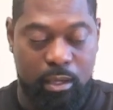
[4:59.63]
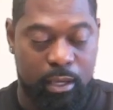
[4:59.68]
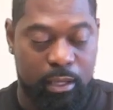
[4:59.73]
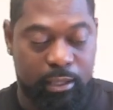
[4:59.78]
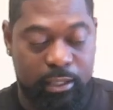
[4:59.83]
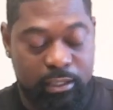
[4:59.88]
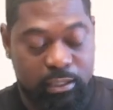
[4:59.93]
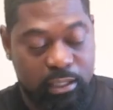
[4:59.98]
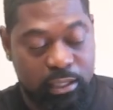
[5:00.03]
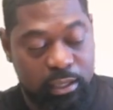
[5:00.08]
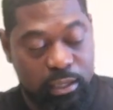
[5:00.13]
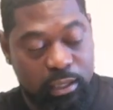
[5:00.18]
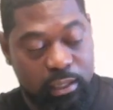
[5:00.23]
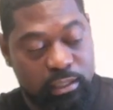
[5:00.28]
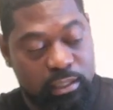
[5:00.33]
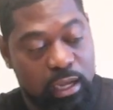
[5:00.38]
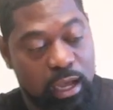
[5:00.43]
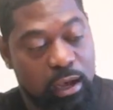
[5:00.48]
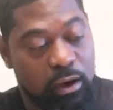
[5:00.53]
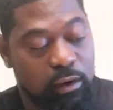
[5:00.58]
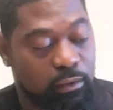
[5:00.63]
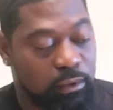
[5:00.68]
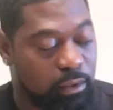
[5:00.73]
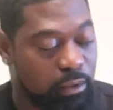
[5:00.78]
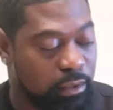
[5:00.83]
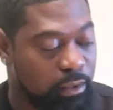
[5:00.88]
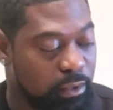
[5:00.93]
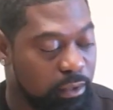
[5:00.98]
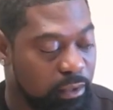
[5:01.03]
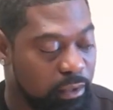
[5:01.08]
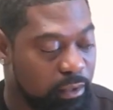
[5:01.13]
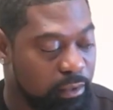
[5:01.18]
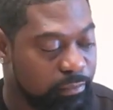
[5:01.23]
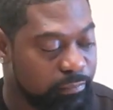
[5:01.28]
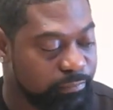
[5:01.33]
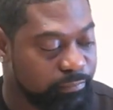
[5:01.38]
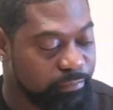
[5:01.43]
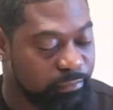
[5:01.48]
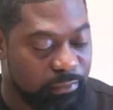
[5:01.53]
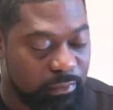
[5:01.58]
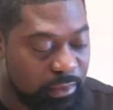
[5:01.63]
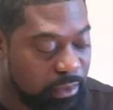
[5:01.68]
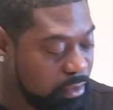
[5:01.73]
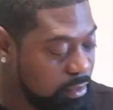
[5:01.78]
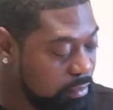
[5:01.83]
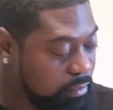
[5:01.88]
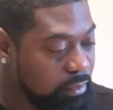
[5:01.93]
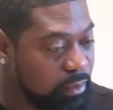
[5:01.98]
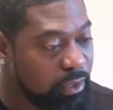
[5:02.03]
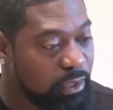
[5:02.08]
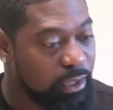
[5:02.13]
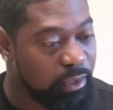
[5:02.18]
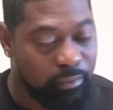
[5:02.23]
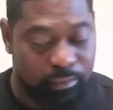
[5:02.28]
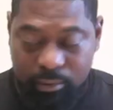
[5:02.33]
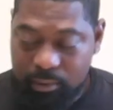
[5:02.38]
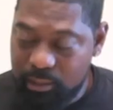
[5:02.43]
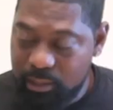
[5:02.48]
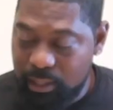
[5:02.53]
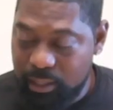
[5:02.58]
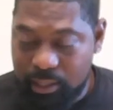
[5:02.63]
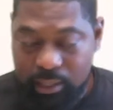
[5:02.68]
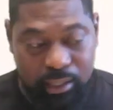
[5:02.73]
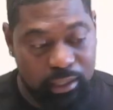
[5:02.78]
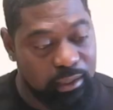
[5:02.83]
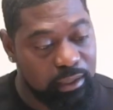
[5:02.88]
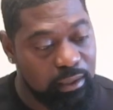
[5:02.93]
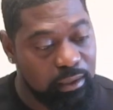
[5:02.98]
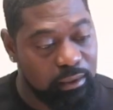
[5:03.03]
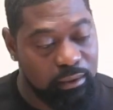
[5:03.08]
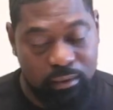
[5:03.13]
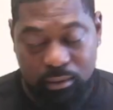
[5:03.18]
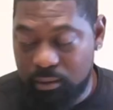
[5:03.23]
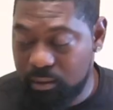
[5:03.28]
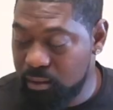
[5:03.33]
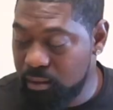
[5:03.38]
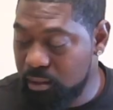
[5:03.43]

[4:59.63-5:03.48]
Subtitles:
And this here is called the, whatever, did I cut it off?